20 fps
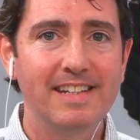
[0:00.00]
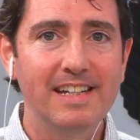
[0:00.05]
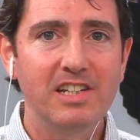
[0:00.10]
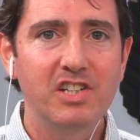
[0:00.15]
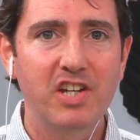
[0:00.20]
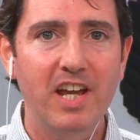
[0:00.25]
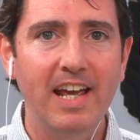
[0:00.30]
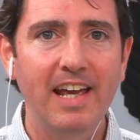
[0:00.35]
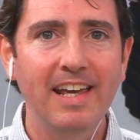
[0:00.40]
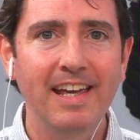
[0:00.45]

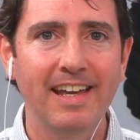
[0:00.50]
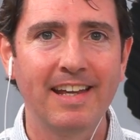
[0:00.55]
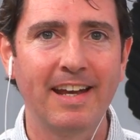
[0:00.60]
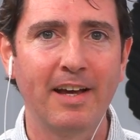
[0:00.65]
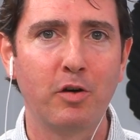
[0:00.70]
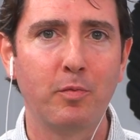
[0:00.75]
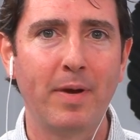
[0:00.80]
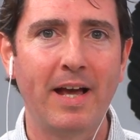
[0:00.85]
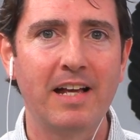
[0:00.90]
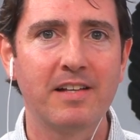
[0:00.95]
DJ in
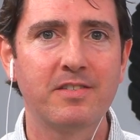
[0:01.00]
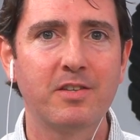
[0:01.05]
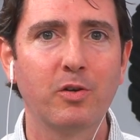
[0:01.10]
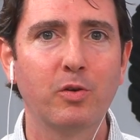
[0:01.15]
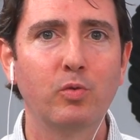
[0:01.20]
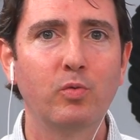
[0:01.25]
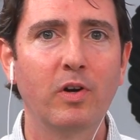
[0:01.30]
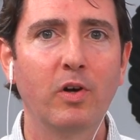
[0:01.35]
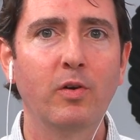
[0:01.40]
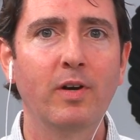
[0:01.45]
El
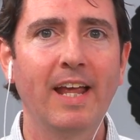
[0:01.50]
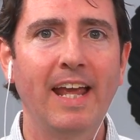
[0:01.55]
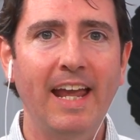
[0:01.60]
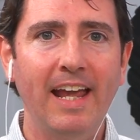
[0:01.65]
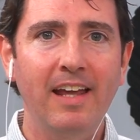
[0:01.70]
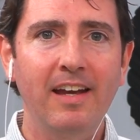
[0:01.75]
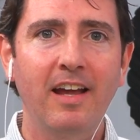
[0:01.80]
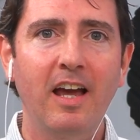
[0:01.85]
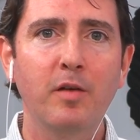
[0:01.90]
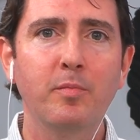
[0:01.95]
Paso wrote,
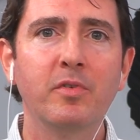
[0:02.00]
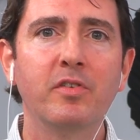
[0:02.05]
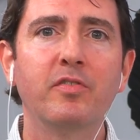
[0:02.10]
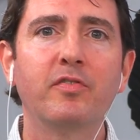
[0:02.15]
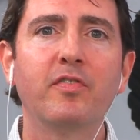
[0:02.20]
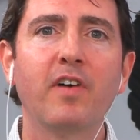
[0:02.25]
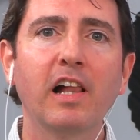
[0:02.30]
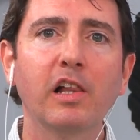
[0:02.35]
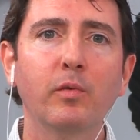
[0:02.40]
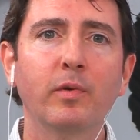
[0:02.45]
"And I've been
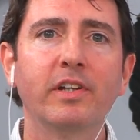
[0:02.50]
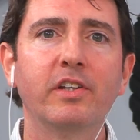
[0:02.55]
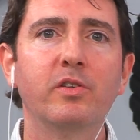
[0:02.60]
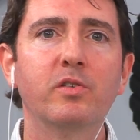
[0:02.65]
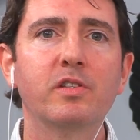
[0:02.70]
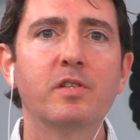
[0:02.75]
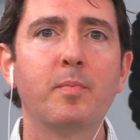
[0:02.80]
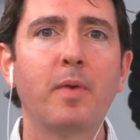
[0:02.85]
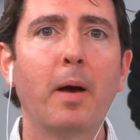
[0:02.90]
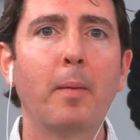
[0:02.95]
following
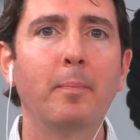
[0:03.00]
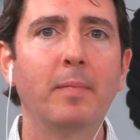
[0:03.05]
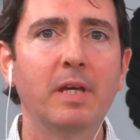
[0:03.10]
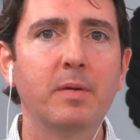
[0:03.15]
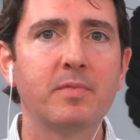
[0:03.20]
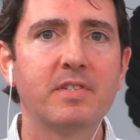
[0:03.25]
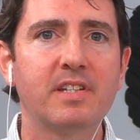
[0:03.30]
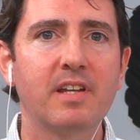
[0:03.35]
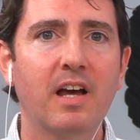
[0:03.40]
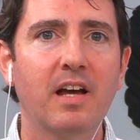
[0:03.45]
news about
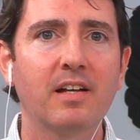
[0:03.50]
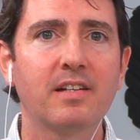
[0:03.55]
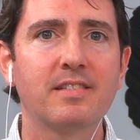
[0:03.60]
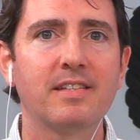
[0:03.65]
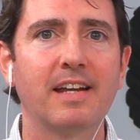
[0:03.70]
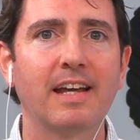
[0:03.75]
meme stocks,